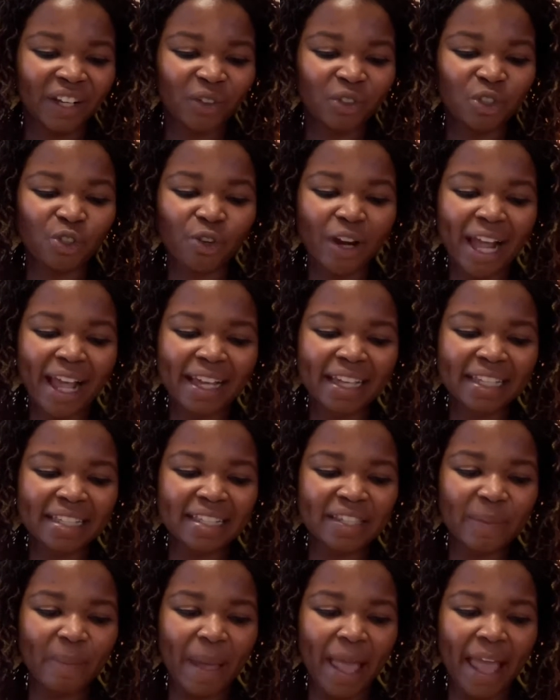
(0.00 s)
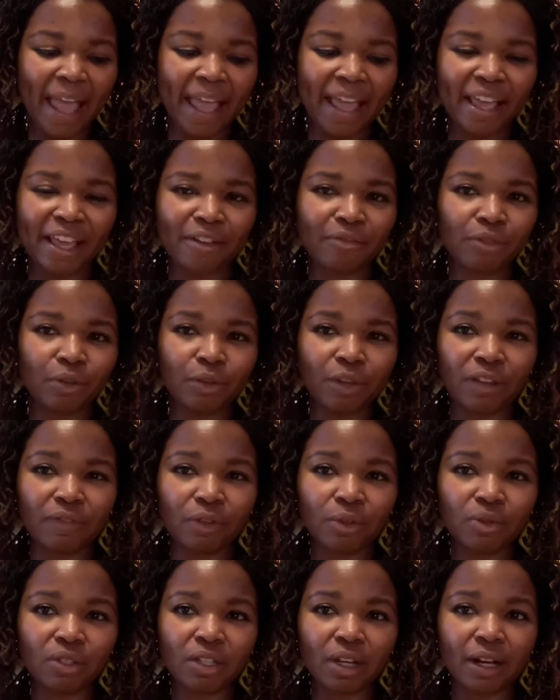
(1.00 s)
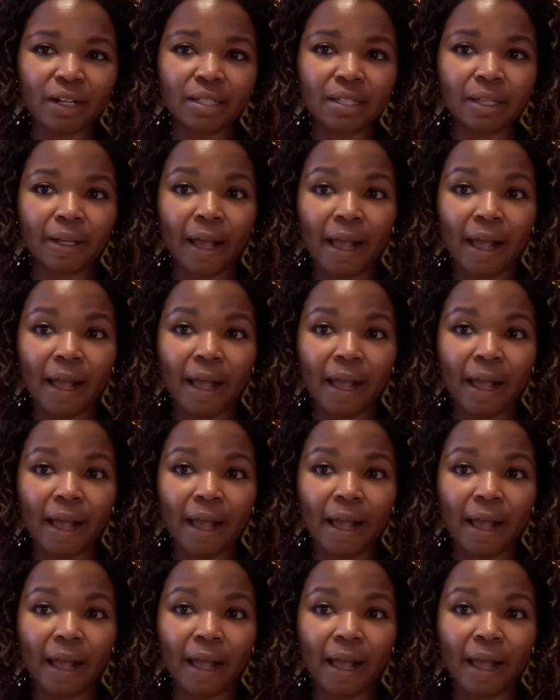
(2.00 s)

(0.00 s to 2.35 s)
dragons may if you if you start